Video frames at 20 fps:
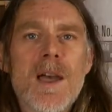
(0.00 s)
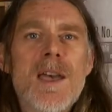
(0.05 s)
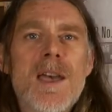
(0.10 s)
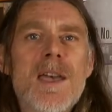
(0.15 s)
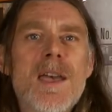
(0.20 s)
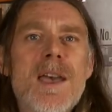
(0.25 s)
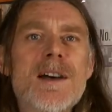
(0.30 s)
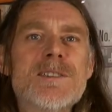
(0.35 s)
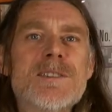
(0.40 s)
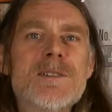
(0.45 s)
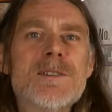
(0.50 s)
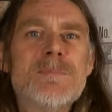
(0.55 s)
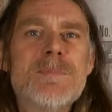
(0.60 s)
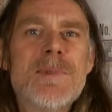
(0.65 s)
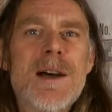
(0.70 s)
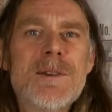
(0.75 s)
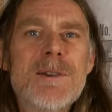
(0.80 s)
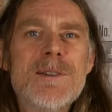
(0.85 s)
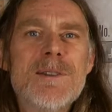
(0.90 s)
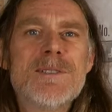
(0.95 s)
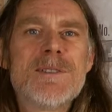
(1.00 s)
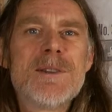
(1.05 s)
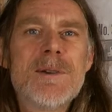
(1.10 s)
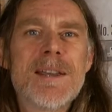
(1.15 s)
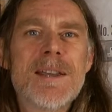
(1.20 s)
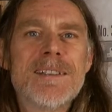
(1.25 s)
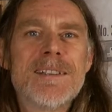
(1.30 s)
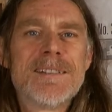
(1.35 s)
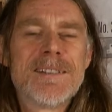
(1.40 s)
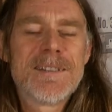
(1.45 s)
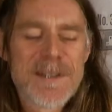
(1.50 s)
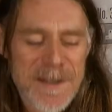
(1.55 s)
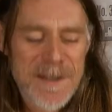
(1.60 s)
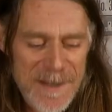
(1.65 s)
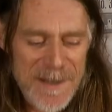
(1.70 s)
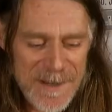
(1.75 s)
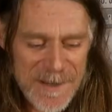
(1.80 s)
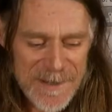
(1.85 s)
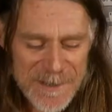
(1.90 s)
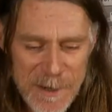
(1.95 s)
Hey, Adam, how you doing?
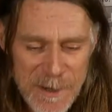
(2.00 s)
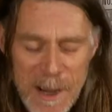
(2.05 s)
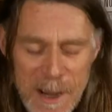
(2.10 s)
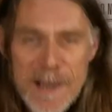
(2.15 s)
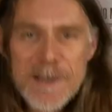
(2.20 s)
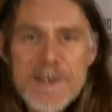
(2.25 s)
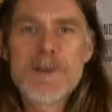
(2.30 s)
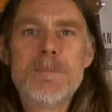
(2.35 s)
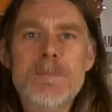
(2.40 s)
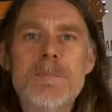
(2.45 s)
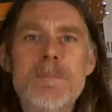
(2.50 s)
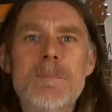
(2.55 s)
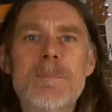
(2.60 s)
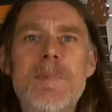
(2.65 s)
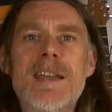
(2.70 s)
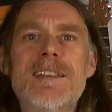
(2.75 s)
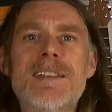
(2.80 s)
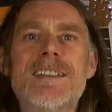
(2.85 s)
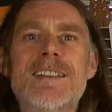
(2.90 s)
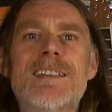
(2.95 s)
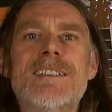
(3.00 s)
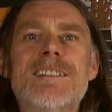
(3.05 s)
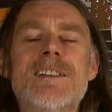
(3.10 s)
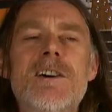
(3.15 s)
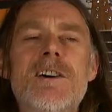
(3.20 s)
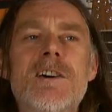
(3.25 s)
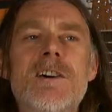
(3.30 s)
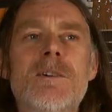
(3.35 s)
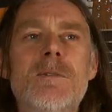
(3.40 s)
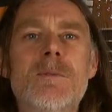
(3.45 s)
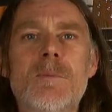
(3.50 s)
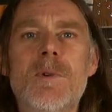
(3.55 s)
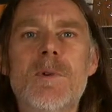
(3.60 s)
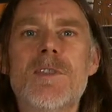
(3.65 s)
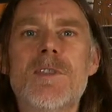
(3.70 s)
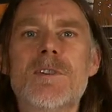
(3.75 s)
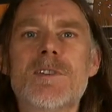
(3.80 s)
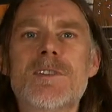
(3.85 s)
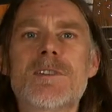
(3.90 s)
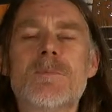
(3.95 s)
So Adam made a guitar
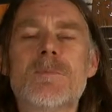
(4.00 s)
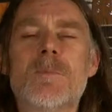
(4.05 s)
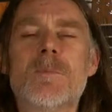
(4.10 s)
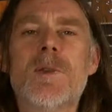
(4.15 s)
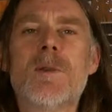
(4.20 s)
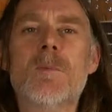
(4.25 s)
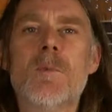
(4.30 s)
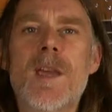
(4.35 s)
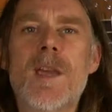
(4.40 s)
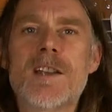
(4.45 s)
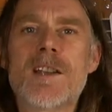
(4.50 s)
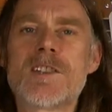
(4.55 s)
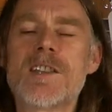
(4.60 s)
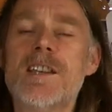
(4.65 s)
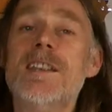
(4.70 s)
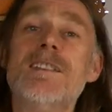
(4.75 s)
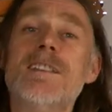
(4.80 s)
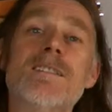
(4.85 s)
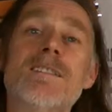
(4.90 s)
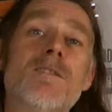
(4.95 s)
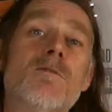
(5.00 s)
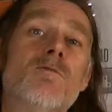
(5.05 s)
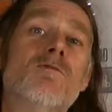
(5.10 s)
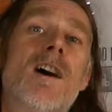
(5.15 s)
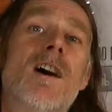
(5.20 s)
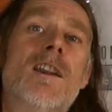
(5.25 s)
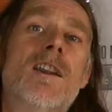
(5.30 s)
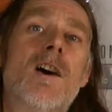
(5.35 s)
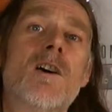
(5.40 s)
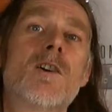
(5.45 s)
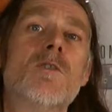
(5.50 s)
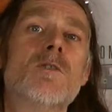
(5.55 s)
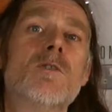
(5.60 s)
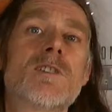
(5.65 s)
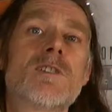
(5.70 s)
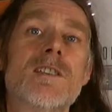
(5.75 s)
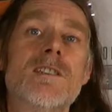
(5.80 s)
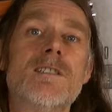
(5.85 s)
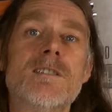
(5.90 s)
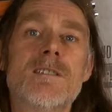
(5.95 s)
with us. We actually ran our
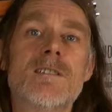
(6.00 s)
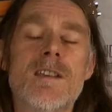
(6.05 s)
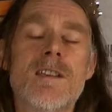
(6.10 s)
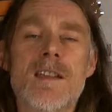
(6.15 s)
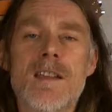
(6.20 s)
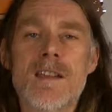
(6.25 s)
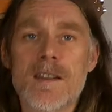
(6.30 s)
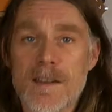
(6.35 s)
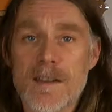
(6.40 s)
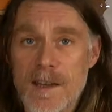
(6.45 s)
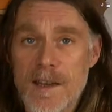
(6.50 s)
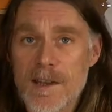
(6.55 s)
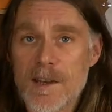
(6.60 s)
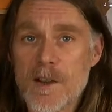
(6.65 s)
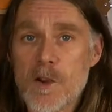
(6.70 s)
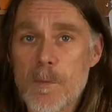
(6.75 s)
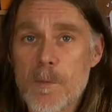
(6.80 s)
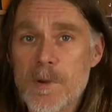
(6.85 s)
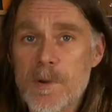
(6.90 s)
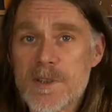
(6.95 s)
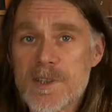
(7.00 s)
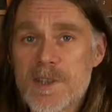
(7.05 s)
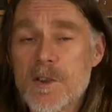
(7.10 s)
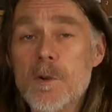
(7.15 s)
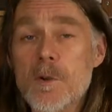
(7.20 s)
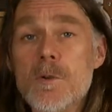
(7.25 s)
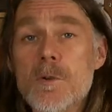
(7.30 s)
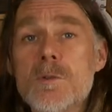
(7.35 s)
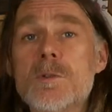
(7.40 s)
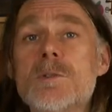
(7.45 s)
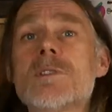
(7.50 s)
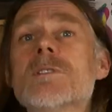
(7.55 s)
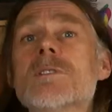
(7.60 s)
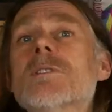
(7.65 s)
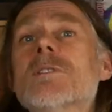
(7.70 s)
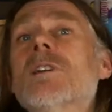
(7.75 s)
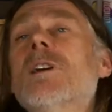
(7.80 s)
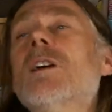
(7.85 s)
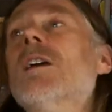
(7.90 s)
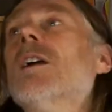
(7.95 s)
course in a couple of schools
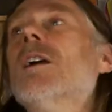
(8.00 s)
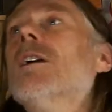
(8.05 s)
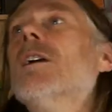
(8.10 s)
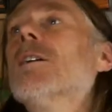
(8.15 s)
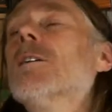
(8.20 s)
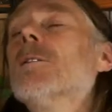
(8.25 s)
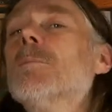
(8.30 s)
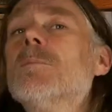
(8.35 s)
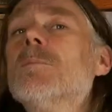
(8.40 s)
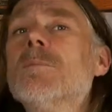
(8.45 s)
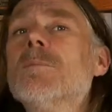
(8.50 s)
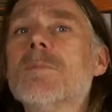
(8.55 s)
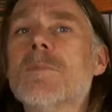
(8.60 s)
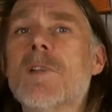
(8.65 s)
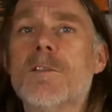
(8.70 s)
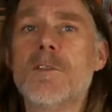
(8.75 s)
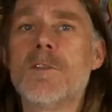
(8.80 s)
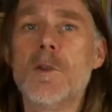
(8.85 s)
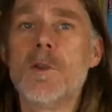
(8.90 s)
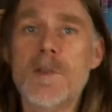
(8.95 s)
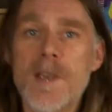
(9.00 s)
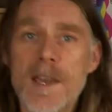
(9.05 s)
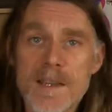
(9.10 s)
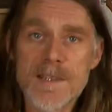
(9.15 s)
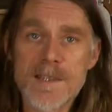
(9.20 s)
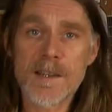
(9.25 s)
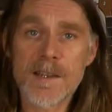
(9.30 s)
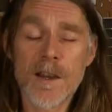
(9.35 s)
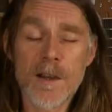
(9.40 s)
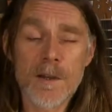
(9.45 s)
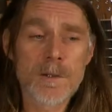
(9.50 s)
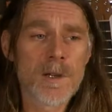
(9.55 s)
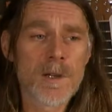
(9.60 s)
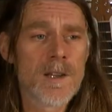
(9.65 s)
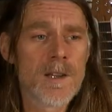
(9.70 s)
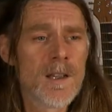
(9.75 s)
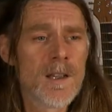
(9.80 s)
a few years ago.